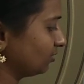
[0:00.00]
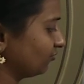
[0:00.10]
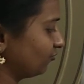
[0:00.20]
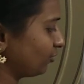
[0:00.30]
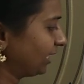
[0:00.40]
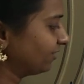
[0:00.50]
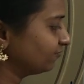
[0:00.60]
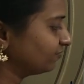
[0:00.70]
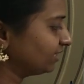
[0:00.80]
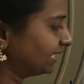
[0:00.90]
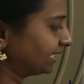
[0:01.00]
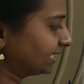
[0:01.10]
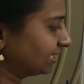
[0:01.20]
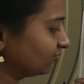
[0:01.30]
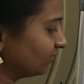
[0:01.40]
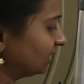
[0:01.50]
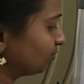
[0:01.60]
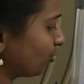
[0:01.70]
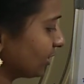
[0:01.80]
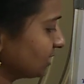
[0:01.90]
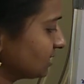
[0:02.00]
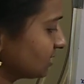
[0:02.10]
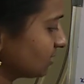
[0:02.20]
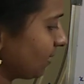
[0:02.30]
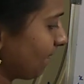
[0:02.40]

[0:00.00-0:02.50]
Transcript: for every electric field points.